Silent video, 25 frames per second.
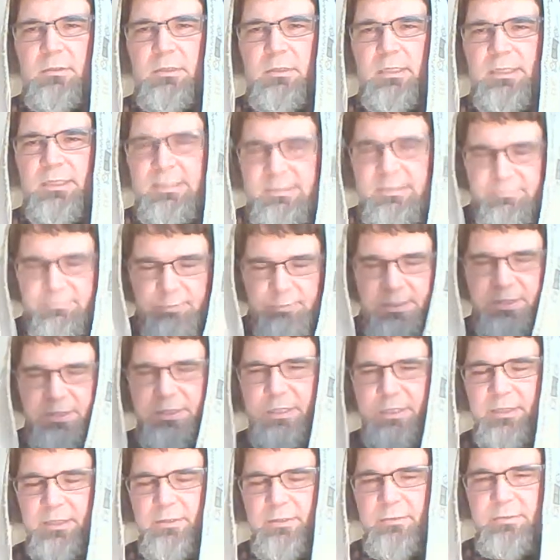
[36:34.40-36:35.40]
is with
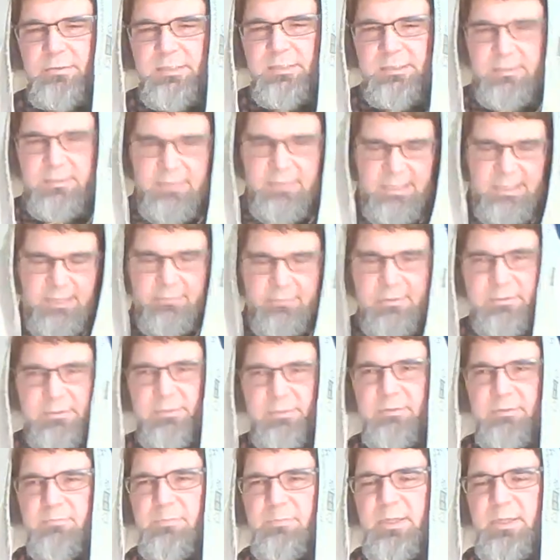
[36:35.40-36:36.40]
you, just like it was
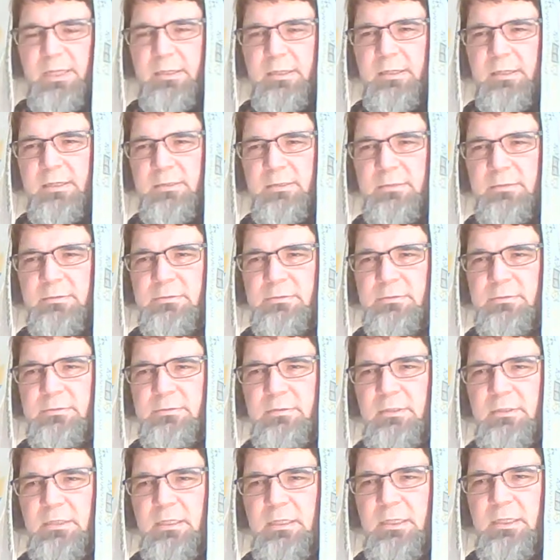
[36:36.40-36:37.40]
with Peter.
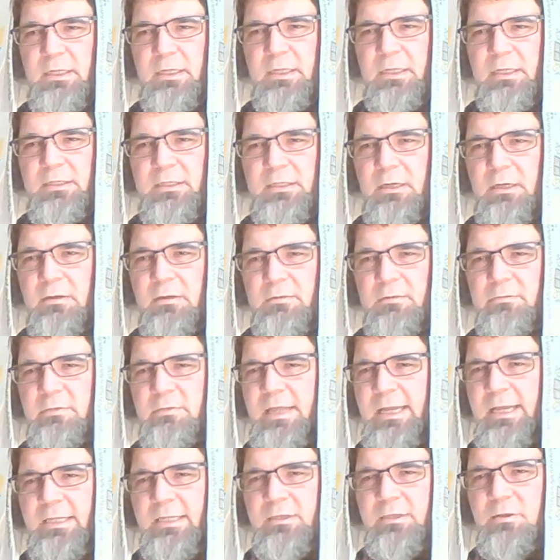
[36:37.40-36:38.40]
Don't
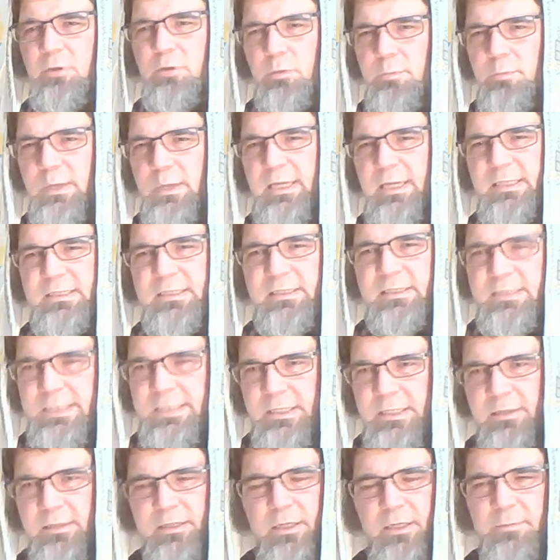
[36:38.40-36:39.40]
let nobody
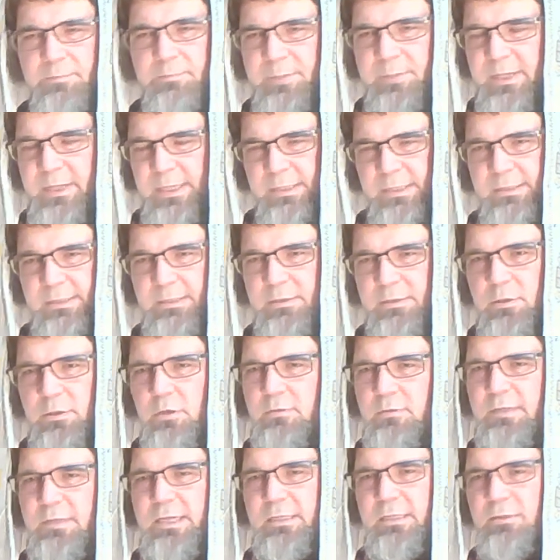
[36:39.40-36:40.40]
steal your peace. Don't
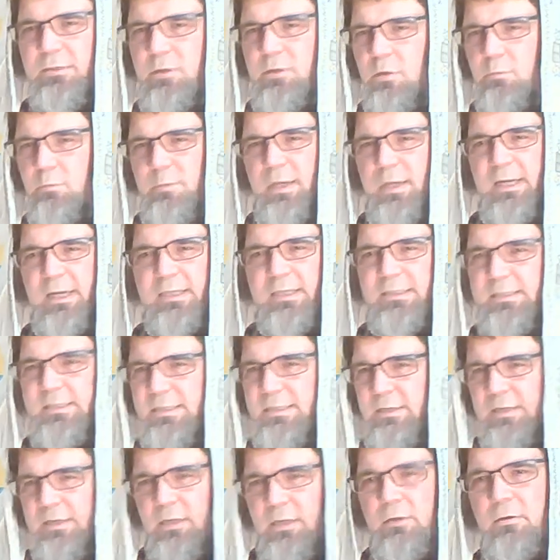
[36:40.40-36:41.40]
let nobody
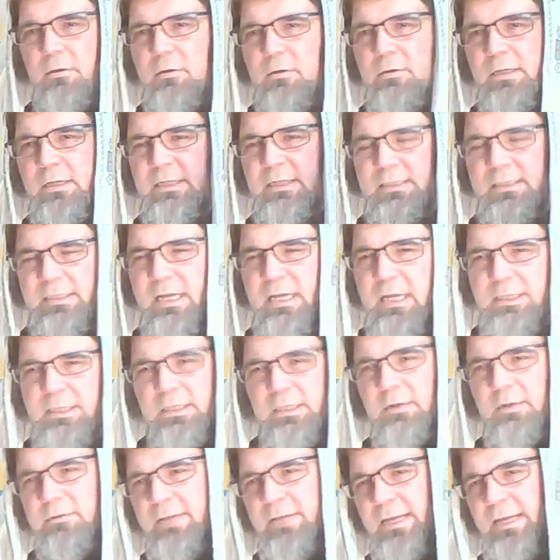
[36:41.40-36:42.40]
steal your holiness.
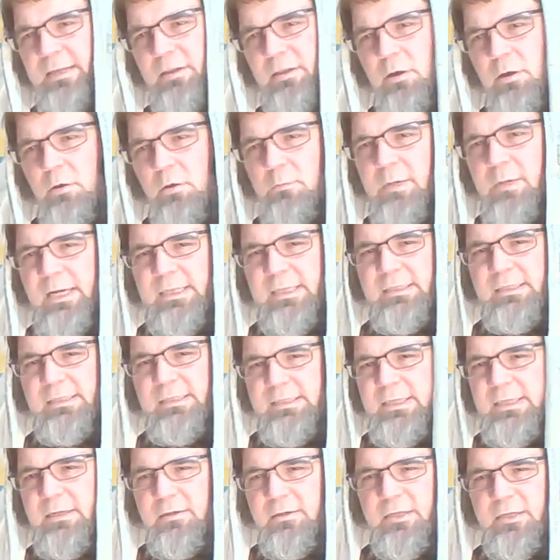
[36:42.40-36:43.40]
Don't let nobody
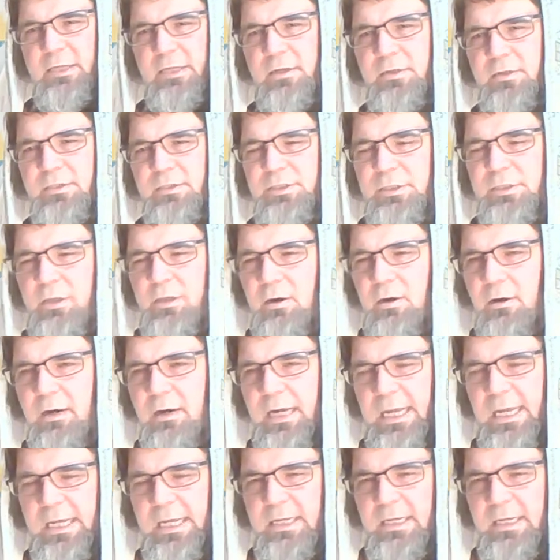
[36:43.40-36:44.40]
steal your joy.
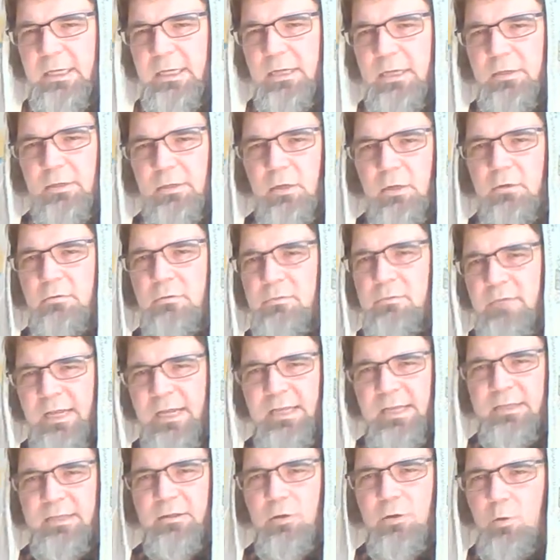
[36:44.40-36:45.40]
Don't
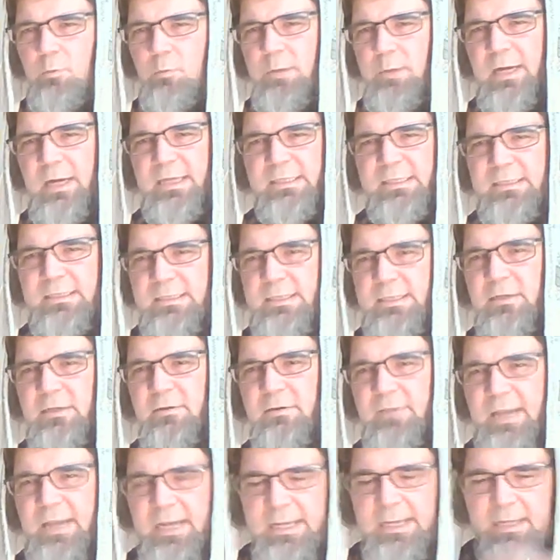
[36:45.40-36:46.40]
let nobody steal
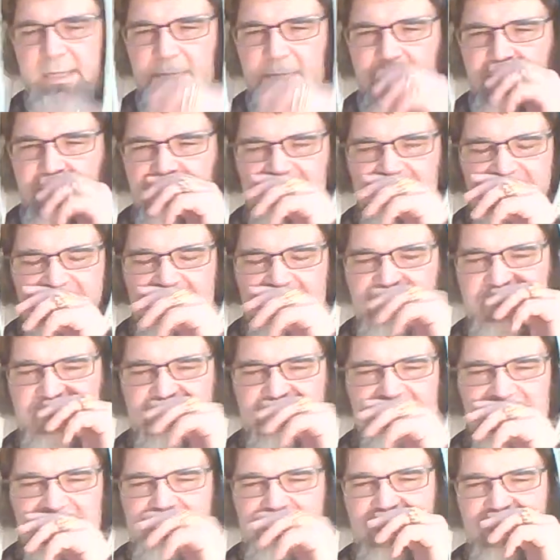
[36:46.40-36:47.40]
that, that,
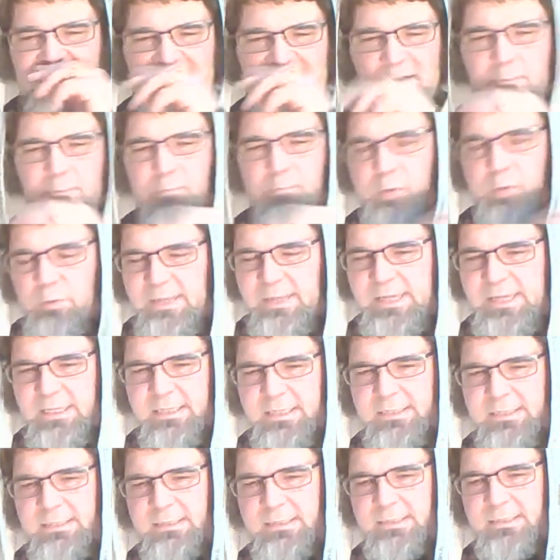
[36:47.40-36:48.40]
that
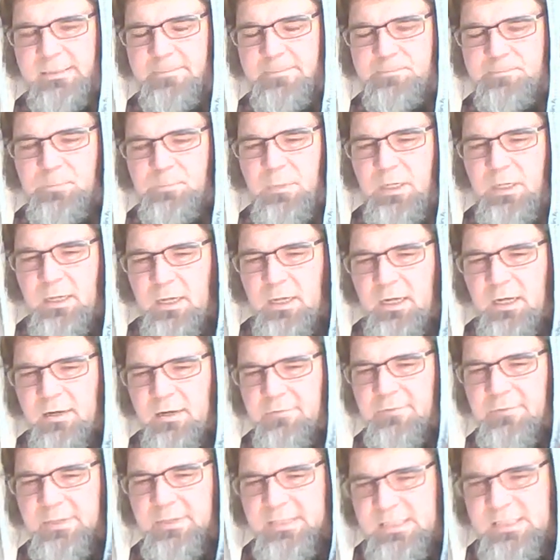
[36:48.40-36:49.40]
completeness of
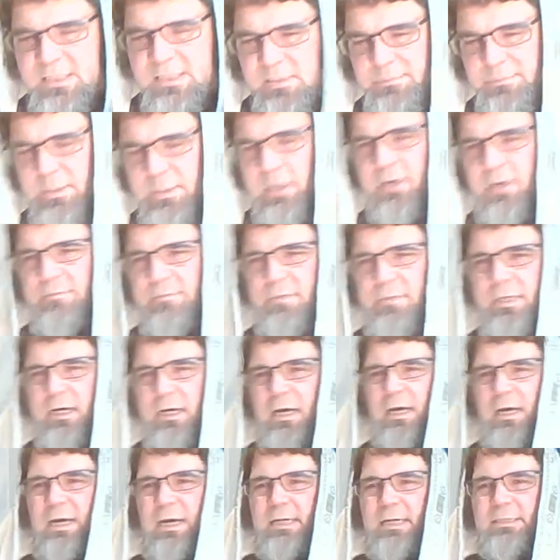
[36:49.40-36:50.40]
the Spirit of
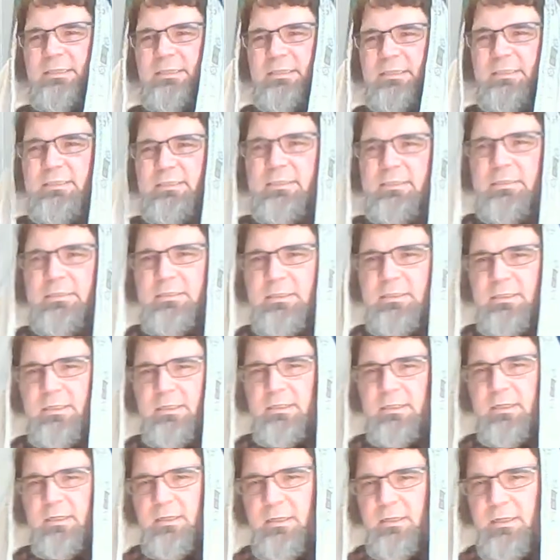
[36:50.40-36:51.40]
God.
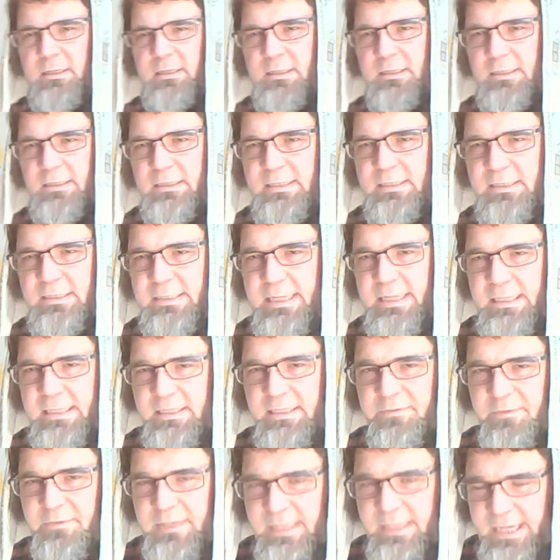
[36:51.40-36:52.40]

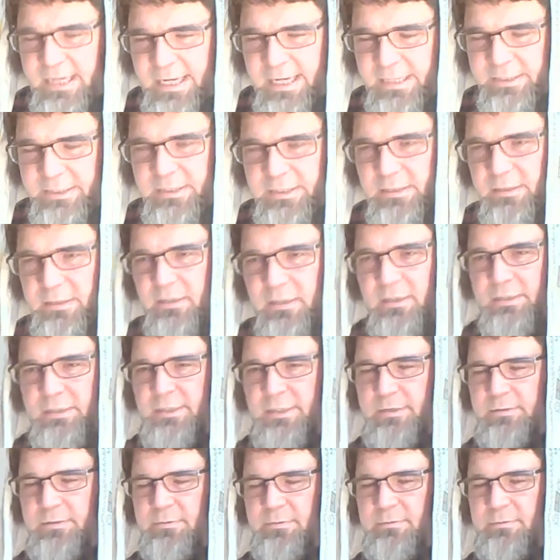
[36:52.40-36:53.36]
Sanctification on you,